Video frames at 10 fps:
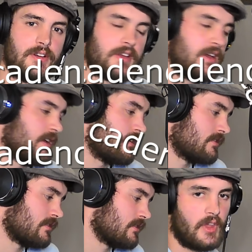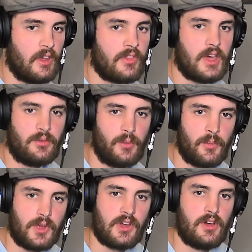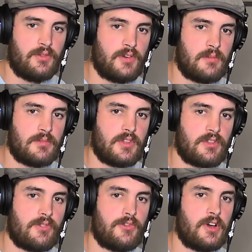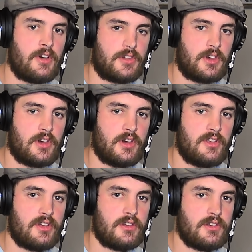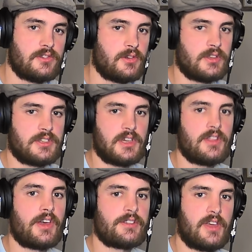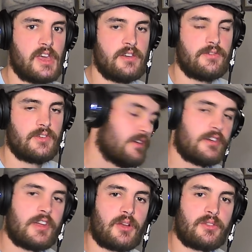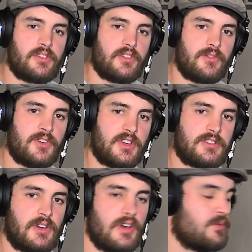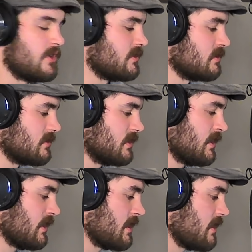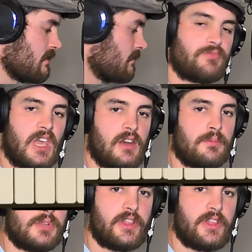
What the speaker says: Cadence, and that's when we go from the 4th chord, so in C that's F, down to the 1st chord, which is C again. And I'll play